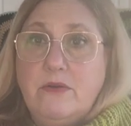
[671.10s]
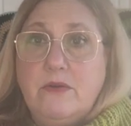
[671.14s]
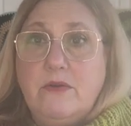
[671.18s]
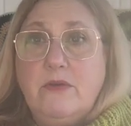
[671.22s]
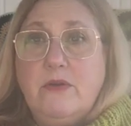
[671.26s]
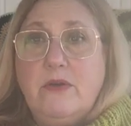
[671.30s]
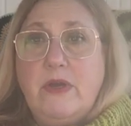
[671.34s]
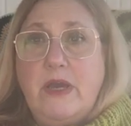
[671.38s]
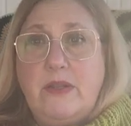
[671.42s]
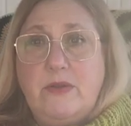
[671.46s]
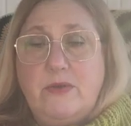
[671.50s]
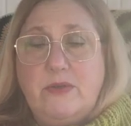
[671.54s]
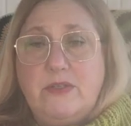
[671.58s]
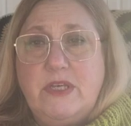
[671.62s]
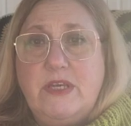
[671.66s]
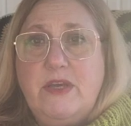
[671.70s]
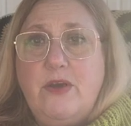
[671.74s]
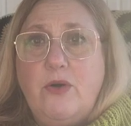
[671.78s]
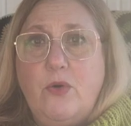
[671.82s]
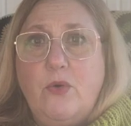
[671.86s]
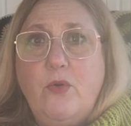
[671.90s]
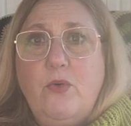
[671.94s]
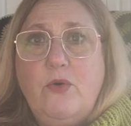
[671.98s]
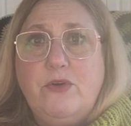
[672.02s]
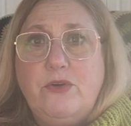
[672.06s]
can you say
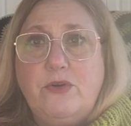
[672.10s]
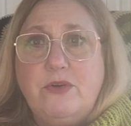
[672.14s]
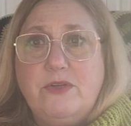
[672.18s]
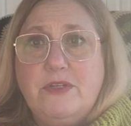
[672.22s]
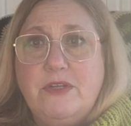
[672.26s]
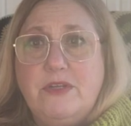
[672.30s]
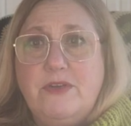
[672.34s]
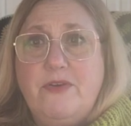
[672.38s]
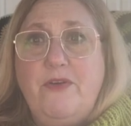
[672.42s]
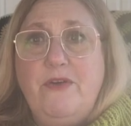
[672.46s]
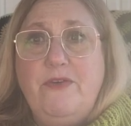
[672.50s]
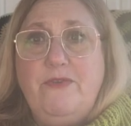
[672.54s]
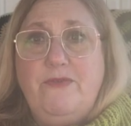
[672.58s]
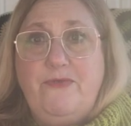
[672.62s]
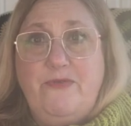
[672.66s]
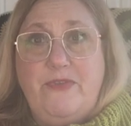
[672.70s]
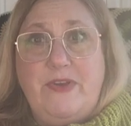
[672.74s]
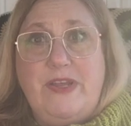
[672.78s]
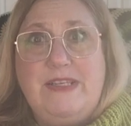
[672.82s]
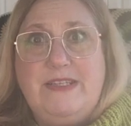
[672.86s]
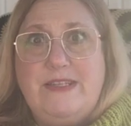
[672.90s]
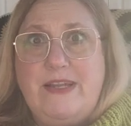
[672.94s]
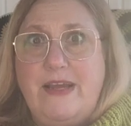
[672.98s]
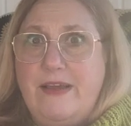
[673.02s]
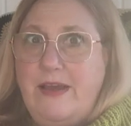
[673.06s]
orders? It
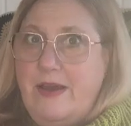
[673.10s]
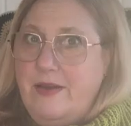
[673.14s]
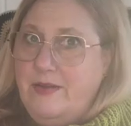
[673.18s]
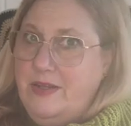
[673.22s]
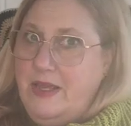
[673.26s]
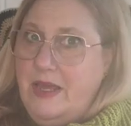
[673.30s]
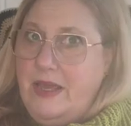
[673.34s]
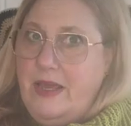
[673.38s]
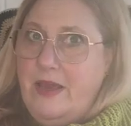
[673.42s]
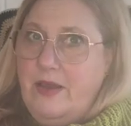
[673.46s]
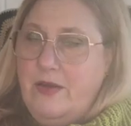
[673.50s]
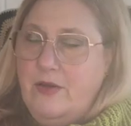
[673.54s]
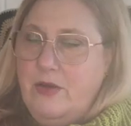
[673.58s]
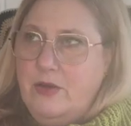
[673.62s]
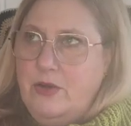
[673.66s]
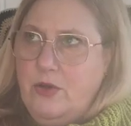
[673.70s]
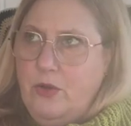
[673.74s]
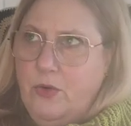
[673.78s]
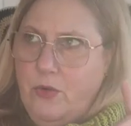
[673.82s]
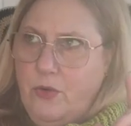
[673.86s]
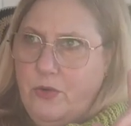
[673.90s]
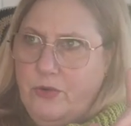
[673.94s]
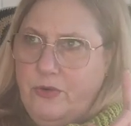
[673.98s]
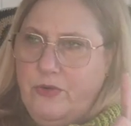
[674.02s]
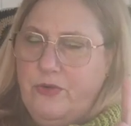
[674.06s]
feels like I'm taking an
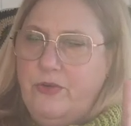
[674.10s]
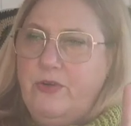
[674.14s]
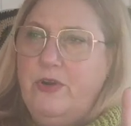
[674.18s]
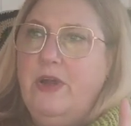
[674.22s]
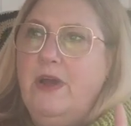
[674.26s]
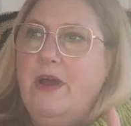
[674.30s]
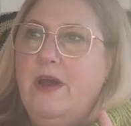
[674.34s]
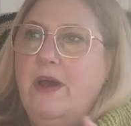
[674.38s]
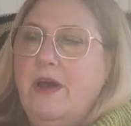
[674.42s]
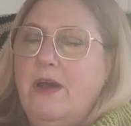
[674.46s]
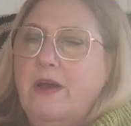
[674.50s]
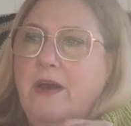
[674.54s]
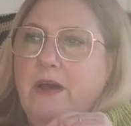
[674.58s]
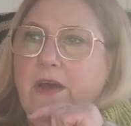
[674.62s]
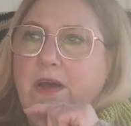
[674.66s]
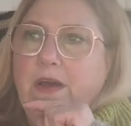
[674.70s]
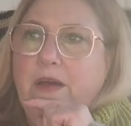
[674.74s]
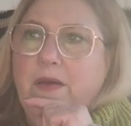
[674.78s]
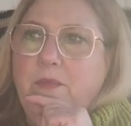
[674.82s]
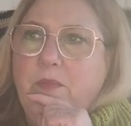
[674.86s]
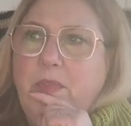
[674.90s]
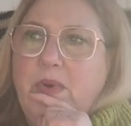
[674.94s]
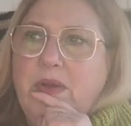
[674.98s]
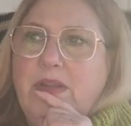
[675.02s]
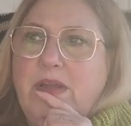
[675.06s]
order,
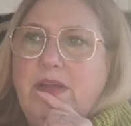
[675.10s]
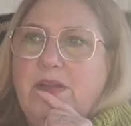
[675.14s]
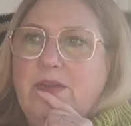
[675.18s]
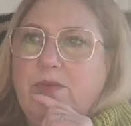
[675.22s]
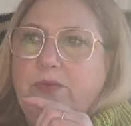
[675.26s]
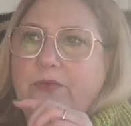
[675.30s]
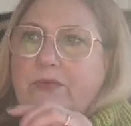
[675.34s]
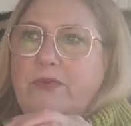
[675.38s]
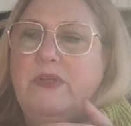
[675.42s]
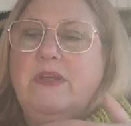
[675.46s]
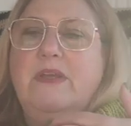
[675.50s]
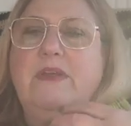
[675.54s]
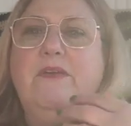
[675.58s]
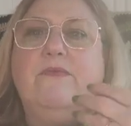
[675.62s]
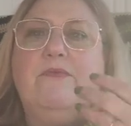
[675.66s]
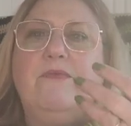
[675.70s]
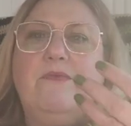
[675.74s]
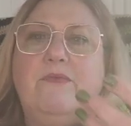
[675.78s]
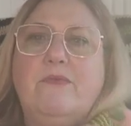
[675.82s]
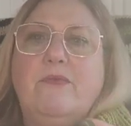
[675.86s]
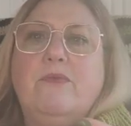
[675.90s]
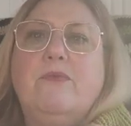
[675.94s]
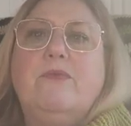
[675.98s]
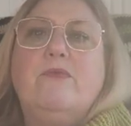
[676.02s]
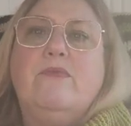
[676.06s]
but I don't.
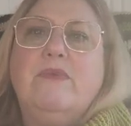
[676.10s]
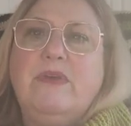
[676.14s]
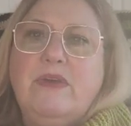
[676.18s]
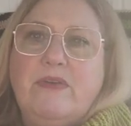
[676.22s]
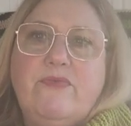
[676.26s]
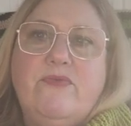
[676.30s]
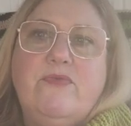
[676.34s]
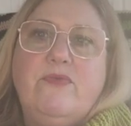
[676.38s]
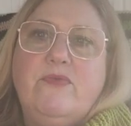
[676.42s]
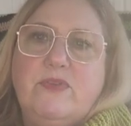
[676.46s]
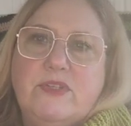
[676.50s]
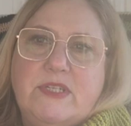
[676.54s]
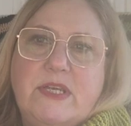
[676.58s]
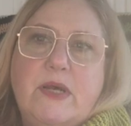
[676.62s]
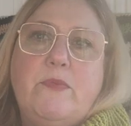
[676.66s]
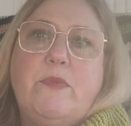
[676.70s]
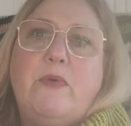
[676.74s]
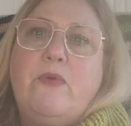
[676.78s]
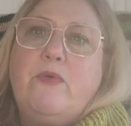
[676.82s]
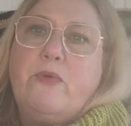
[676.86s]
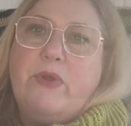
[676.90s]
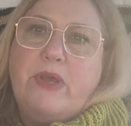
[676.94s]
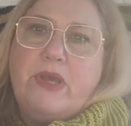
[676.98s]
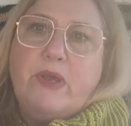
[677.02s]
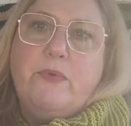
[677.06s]
If
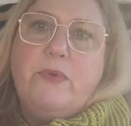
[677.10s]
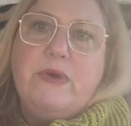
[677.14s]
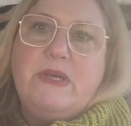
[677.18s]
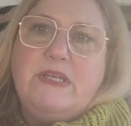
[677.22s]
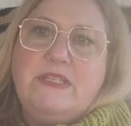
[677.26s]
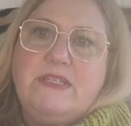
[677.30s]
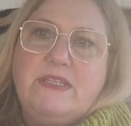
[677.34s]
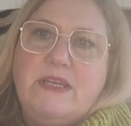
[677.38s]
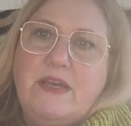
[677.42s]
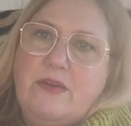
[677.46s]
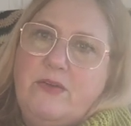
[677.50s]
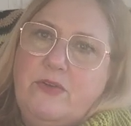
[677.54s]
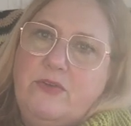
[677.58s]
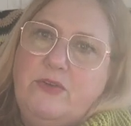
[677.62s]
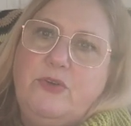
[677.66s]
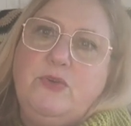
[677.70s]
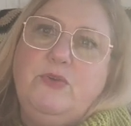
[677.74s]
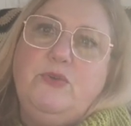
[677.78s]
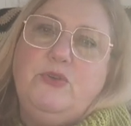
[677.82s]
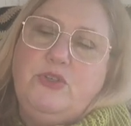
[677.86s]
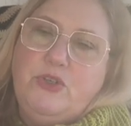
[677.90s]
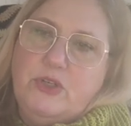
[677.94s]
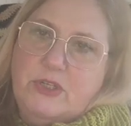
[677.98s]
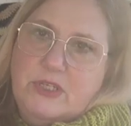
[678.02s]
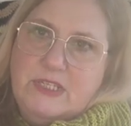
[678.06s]
someone requests, I
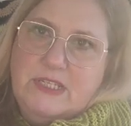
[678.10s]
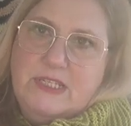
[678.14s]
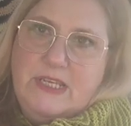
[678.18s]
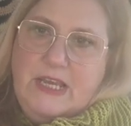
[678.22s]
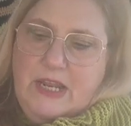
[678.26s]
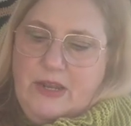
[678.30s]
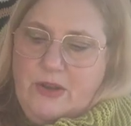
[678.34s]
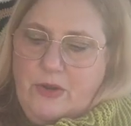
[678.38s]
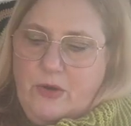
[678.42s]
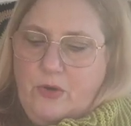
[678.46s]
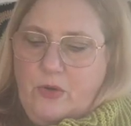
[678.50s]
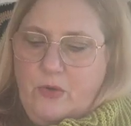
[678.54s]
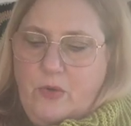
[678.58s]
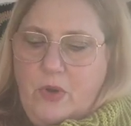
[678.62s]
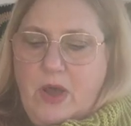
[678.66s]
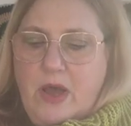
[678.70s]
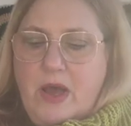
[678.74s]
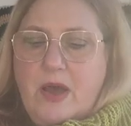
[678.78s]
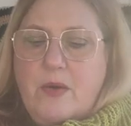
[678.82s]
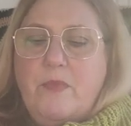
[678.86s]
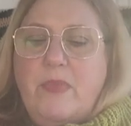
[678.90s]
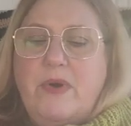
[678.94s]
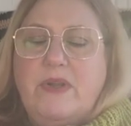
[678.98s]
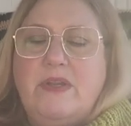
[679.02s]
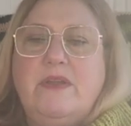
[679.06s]
usually say no,
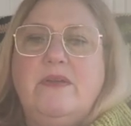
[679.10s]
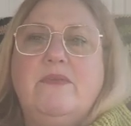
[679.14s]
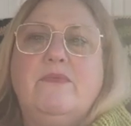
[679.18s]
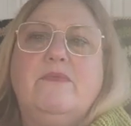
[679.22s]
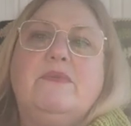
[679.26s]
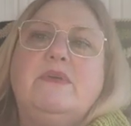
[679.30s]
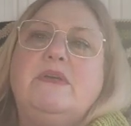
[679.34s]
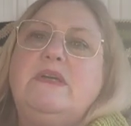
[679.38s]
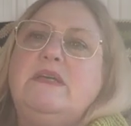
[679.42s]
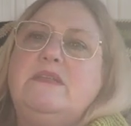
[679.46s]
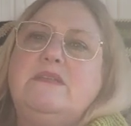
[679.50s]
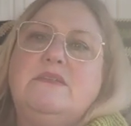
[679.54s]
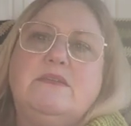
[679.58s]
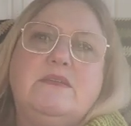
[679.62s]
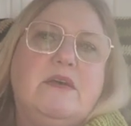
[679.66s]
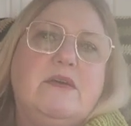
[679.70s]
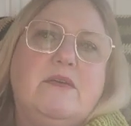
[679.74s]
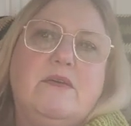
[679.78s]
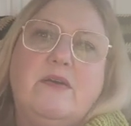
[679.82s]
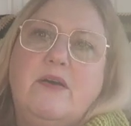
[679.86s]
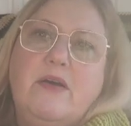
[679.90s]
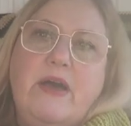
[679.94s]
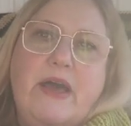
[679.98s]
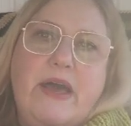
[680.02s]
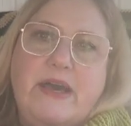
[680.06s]
but it's
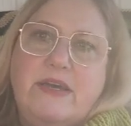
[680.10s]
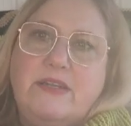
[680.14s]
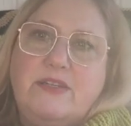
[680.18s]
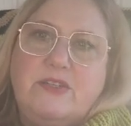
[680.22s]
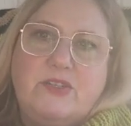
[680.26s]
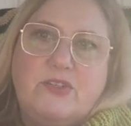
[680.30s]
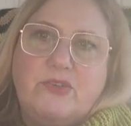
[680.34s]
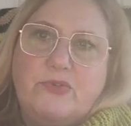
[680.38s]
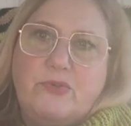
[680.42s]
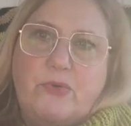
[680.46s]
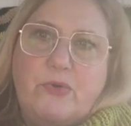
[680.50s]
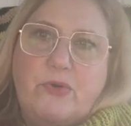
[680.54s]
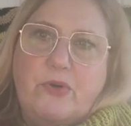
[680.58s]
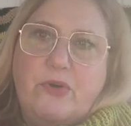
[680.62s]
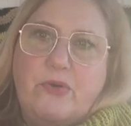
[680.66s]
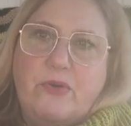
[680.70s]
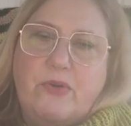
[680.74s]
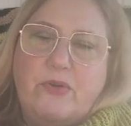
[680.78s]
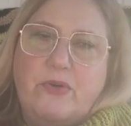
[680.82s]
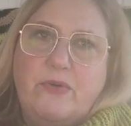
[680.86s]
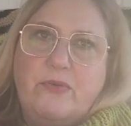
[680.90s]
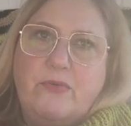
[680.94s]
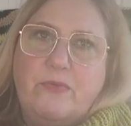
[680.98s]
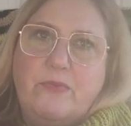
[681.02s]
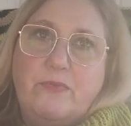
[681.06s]
a hat or
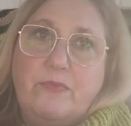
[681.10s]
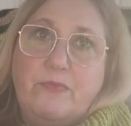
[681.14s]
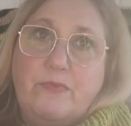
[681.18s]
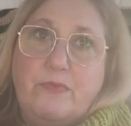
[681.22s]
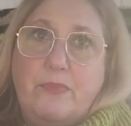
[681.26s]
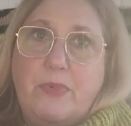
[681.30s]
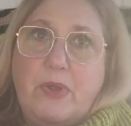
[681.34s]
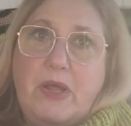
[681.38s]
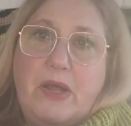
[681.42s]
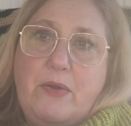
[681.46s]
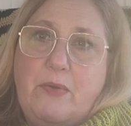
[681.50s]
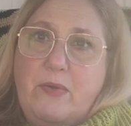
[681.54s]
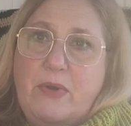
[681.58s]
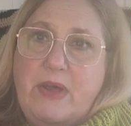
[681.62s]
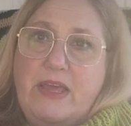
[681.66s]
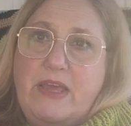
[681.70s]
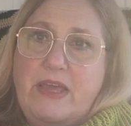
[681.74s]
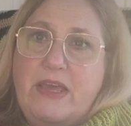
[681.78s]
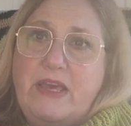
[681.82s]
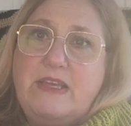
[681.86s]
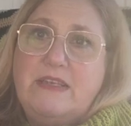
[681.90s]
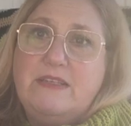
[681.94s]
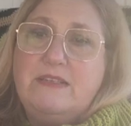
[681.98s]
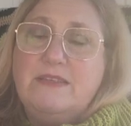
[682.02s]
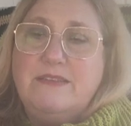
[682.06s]
a beret
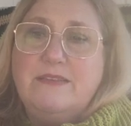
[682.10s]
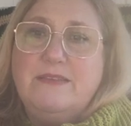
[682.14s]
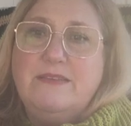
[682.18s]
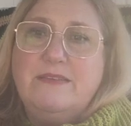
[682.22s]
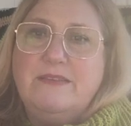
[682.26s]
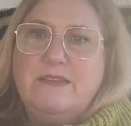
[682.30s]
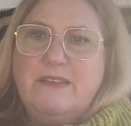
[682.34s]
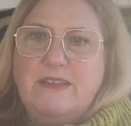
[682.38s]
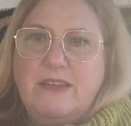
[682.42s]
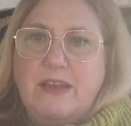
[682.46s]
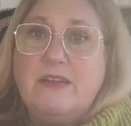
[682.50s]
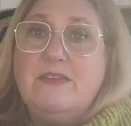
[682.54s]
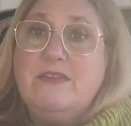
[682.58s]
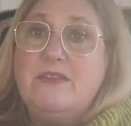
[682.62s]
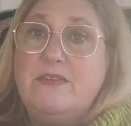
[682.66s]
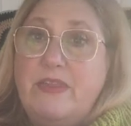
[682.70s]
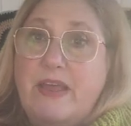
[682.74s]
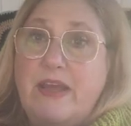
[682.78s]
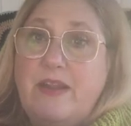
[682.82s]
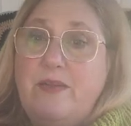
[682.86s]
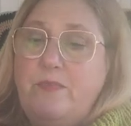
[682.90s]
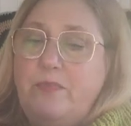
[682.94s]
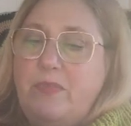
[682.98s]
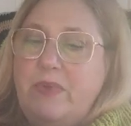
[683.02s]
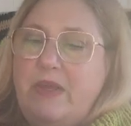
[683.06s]
is not
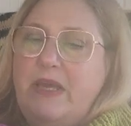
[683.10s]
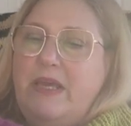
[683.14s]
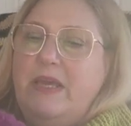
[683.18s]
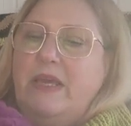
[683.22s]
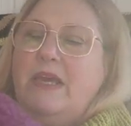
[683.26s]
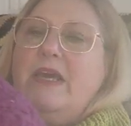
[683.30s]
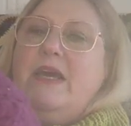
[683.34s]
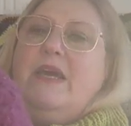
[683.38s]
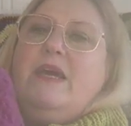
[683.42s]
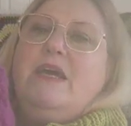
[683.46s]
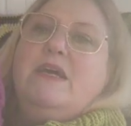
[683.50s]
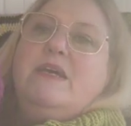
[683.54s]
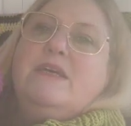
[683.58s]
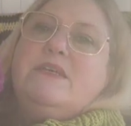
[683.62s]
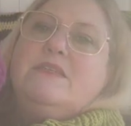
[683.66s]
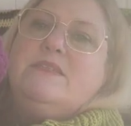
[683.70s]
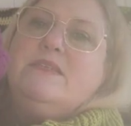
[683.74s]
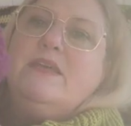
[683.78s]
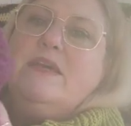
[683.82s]
that big. So